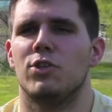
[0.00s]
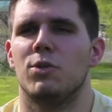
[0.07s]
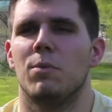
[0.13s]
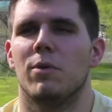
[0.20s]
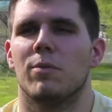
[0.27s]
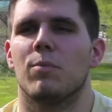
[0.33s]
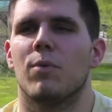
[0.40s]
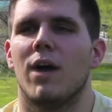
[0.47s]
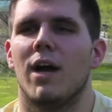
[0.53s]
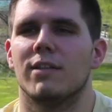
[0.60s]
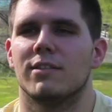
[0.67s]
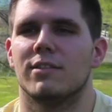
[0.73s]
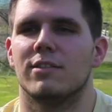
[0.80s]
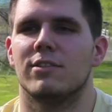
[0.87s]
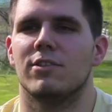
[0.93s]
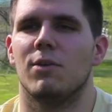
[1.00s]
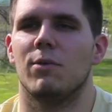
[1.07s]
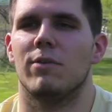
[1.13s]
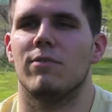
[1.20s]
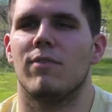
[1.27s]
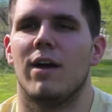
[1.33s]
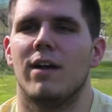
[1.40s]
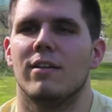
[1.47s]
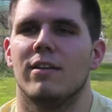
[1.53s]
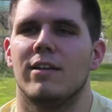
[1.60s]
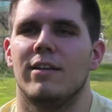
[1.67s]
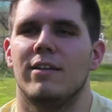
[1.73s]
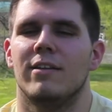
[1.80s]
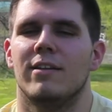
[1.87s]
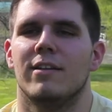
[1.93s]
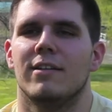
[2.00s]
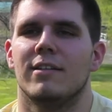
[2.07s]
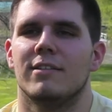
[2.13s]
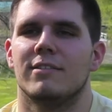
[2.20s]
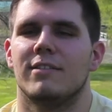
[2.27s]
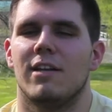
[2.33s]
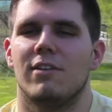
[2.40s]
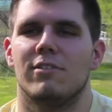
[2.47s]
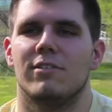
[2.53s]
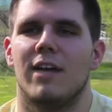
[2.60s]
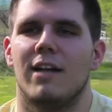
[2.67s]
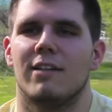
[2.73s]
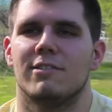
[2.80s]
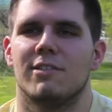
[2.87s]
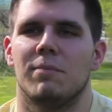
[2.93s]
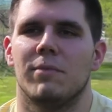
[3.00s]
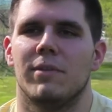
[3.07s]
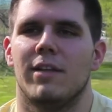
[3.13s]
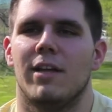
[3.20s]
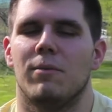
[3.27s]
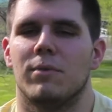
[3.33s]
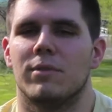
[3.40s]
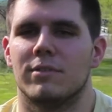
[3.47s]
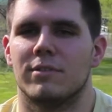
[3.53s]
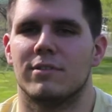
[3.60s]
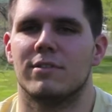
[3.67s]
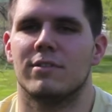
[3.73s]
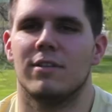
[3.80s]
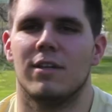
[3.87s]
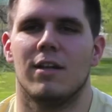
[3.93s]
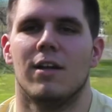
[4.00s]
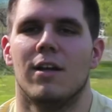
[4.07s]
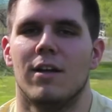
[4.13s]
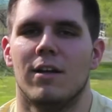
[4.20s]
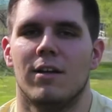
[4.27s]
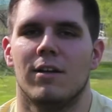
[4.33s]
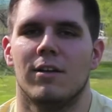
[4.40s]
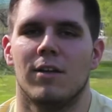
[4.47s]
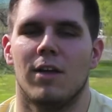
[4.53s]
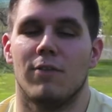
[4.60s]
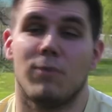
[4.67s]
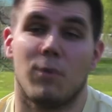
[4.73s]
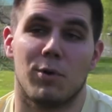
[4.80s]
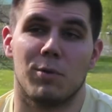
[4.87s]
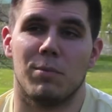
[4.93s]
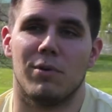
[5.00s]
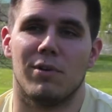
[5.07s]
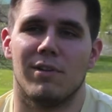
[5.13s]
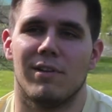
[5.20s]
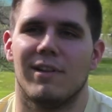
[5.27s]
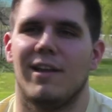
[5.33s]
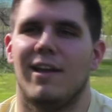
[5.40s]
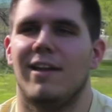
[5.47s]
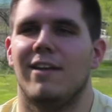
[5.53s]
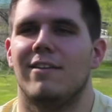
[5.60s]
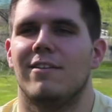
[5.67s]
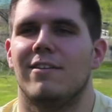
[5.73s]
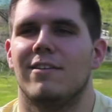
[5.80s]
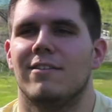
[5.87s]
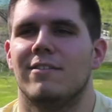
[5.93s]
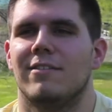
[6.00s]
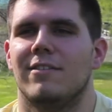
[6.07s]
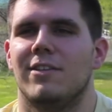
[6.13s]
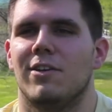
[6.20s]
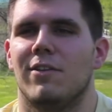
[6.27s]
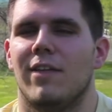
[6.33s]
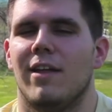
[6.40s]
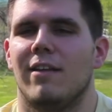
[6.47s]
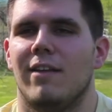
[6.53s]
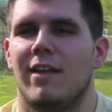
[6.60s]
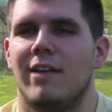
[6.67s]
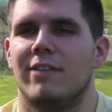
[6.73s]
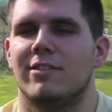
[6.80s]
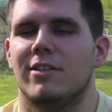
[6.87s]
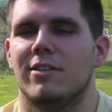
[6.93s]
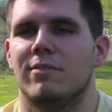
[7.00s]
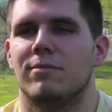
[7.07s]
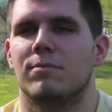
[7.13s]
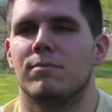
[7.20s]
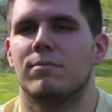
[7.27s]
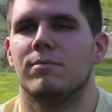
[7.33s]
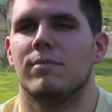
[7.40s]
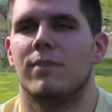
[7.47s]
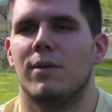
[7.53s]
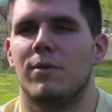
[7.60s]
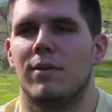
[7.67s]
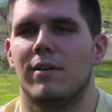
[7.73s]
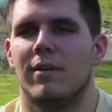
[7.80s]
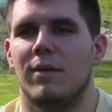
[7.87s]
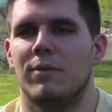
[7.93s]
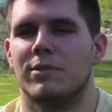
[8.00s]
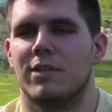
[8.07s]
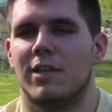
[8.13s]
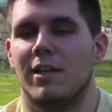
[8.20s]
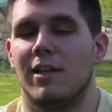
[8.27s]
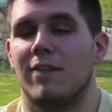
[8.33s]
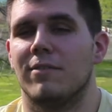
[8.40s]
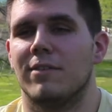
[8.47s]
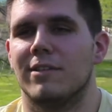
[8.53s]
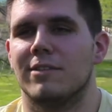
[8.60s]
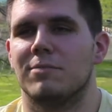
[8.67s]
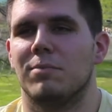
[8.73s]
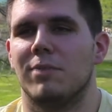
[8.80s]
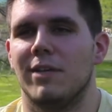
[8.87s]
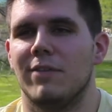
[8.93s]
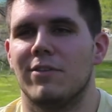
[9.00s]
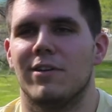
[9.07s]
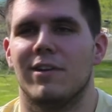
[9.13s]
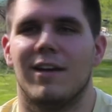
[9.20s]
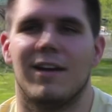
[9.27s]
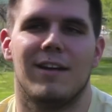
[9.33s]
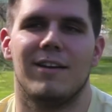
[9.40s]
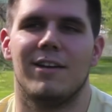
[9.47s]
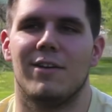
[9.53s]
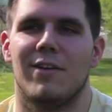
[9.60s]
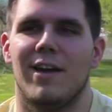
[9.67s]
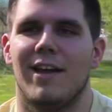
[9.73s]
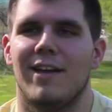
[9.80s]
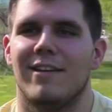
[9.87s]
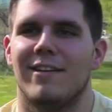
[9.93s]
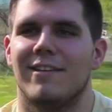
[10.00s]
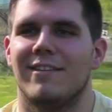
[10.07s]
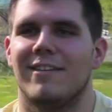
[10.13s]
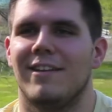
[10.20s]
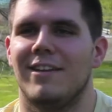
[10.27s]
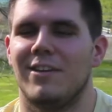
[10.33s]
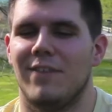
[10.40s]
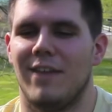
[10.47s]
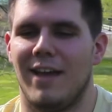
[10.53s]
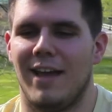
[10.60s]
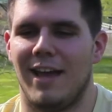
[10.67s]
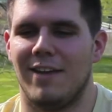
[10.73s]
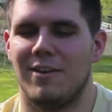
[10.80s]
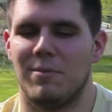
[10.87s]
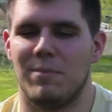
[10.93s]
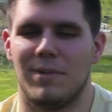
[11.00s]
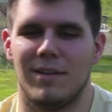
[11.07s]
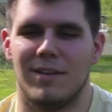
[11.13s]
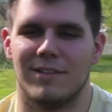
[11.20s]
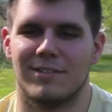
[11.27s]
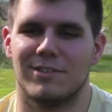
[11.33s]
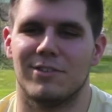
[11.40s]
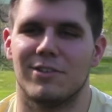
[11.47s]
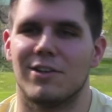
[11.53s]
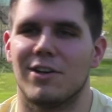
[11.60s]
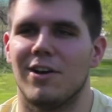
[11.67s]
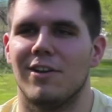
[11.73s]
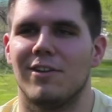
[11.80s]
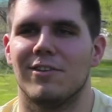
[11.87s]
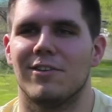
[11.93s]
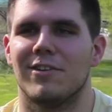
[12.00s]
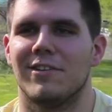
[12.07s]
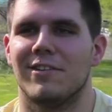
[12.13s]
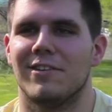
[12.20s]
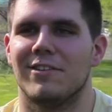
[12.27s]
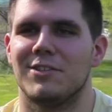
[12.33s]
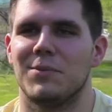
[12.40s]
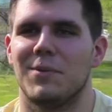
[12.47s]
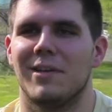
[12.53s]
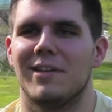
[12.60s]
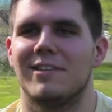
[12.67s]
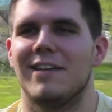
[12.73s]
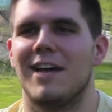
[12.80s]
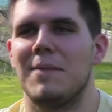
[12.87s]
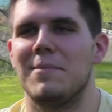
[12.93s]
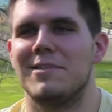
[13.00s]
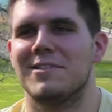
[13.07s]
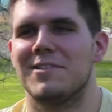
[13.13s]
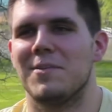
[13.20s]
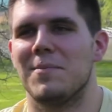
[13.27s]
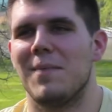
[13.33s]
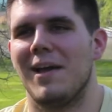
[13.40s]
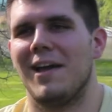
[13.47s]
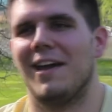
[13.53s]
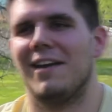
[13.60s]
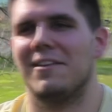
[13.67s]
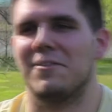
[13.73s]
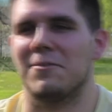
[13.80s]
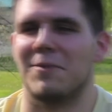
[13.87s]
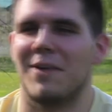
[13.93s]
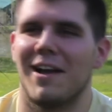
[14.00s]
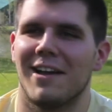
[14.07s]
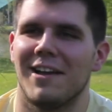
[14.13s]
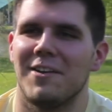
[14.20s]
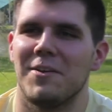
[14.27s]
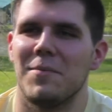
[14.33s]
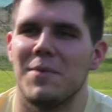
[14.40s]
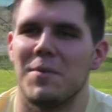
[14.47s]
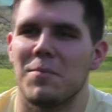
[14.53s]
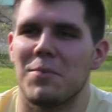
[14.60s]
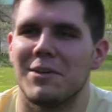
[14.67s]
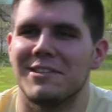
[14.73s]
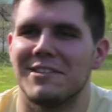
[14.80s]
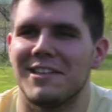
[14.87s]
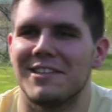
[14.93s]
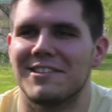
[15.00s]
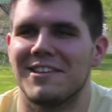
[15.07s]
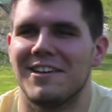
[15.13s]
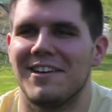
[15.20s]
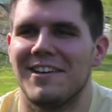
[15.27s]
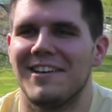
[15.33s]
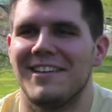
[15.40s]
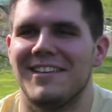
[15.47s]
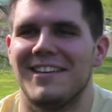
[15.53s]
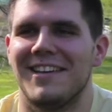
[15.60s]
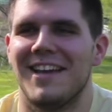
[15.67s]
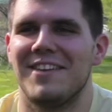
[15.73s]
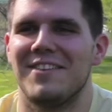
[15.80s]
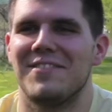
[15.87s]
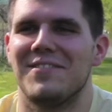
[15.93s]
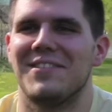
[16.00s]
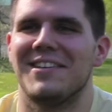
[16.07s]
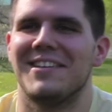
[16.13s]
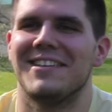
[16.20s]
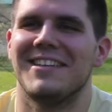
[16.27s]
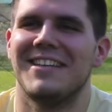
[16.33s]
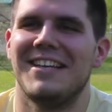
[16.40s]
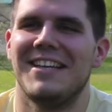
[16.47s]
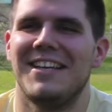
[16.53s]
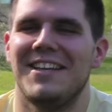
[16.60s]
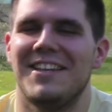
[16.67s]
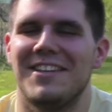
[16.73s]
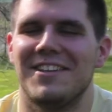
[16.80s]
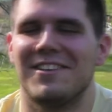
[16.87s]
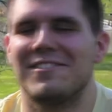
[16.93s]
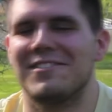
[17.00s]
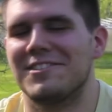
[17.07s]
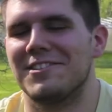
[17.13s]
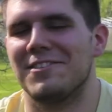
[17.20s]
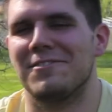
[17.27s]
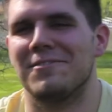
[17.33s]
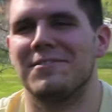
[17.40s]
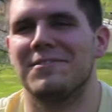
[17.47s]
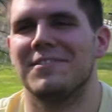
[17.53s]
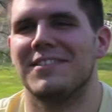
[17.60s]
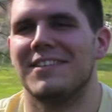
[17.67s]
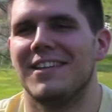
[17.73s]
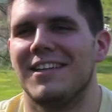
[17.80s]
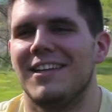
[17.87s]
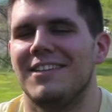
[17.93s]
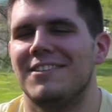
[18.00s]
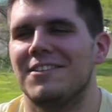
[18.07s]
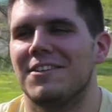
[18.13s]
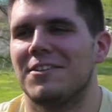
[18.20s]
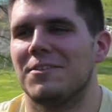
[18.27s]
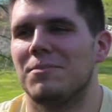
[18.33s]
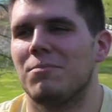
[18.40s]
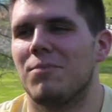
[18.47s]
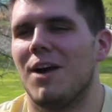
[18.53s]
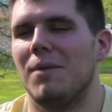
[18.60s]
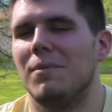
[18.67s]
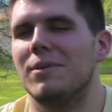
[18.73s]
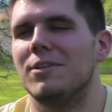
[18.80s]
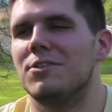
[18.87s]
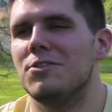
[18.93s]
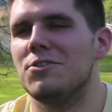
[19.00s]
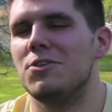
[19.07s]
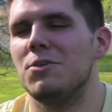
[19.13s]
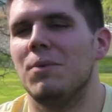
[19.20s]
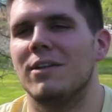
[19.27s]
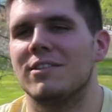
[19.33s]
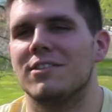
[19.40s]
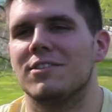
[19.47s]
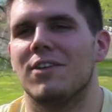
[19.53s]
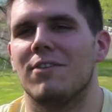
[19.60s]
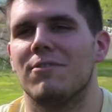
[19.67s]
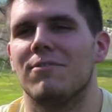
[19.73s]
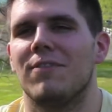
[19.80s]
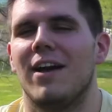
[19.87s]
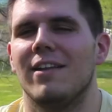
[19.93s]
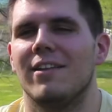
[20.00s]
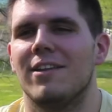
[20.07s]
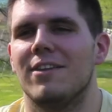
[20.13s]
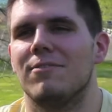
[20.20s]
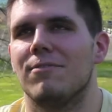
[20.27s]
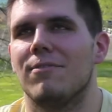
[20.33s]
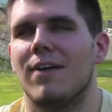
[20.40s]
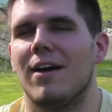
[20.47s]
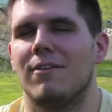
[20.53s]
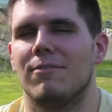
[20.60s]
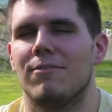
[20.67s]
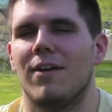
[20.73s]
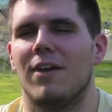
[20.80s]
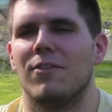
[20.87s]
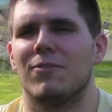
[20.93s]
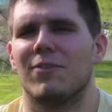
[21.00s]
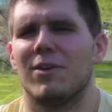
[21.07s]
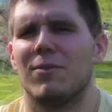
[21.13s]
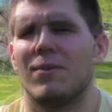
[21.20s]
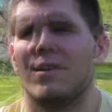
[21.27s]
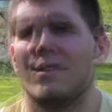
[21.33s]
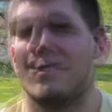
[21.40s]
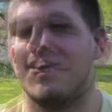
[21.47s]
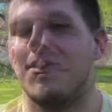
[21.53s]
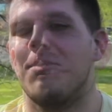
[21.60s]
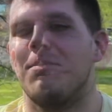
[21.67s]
2-month process until we finally settled on something that was affordable and, you know, that Ainsley it was gonna love, because believe it or not, you know, I had to, you know, it had to be a certain color, and there she wanted diamonds in the band, and the rock had to be a princess cut, and it had to be, you know, so it took probably 2 months until I finally found the right one.